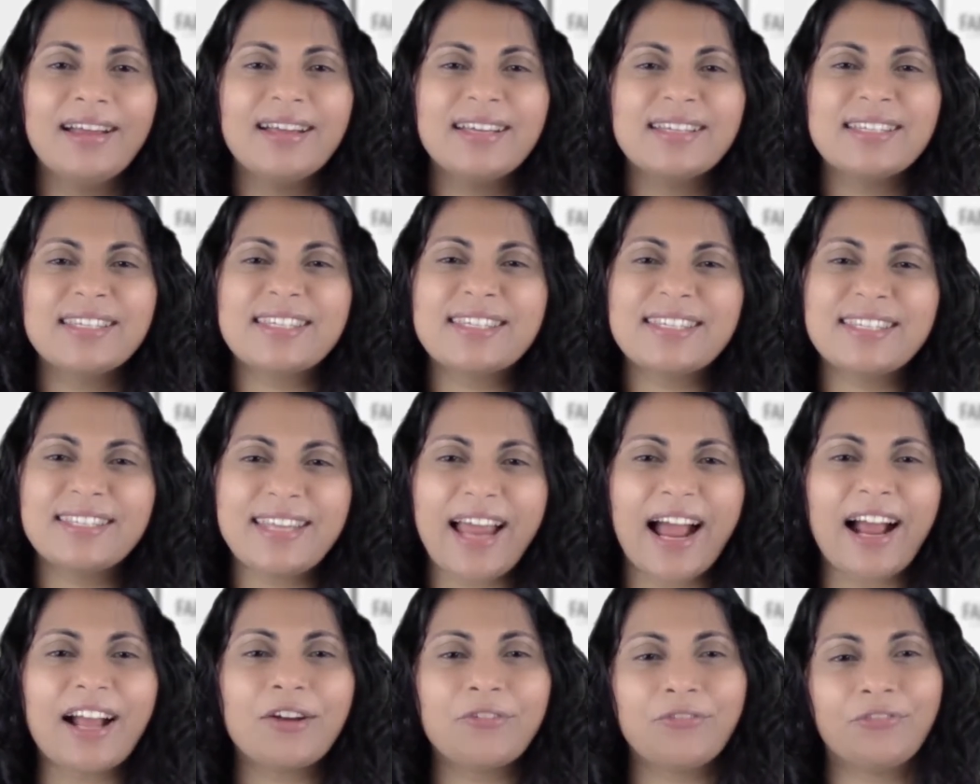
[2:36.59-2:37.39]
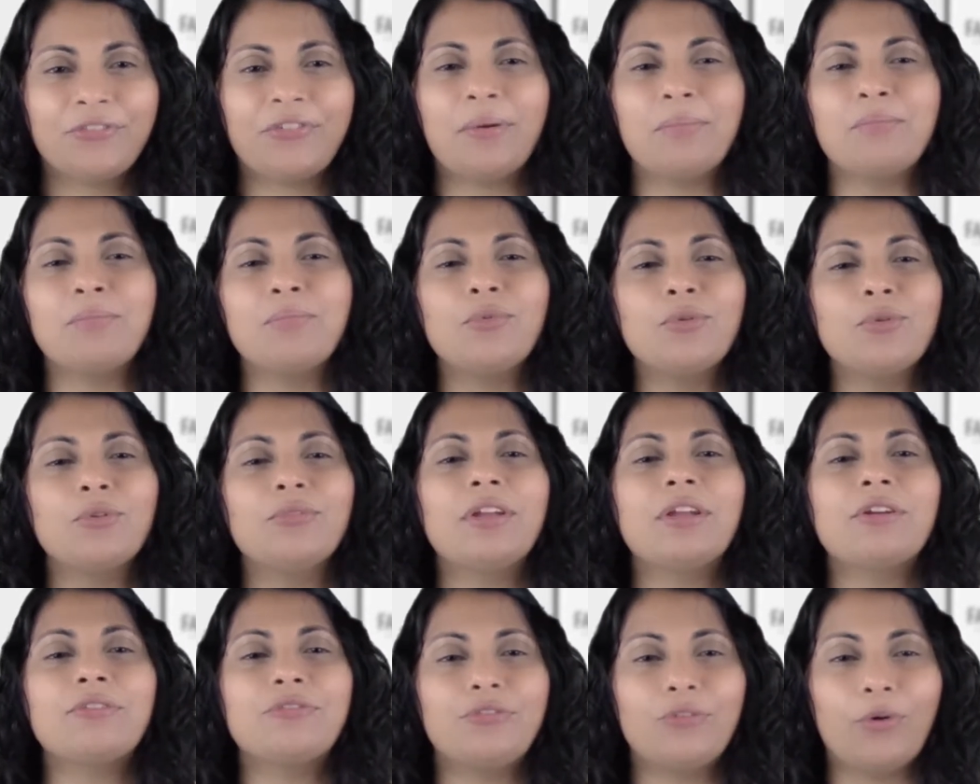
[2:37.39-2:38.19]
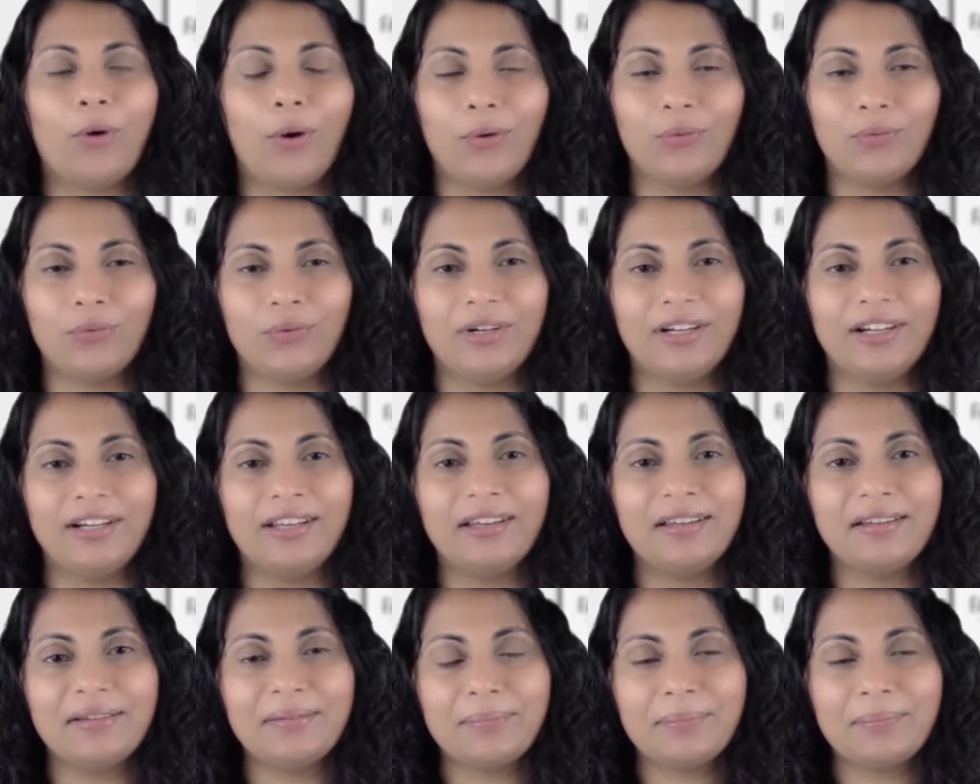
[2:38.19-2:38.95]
stuck from moving forward.